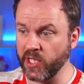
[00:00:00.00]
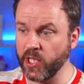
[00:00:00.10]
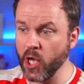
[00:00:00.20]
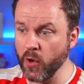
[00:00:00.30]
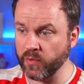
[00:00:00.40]

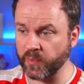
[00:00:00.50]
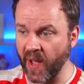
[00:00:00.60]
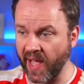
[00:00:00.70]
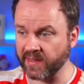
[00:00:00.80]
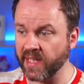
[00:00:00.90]
Huge
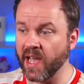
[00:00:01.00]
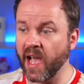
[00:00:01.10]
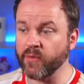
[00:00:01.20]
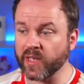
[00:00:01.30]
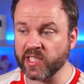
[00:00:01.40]
packs.
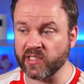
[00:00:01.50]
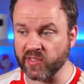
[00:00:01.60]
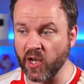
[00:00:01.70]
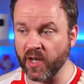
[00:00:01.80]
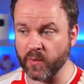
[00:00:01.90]
I'm actually
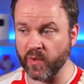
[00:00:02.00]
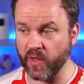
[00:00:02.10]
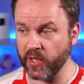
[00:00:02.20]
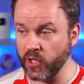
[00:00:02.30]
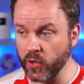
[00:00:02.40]
starting with
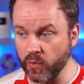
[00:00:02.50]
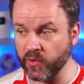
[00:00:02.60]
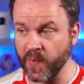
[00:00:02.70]
a huge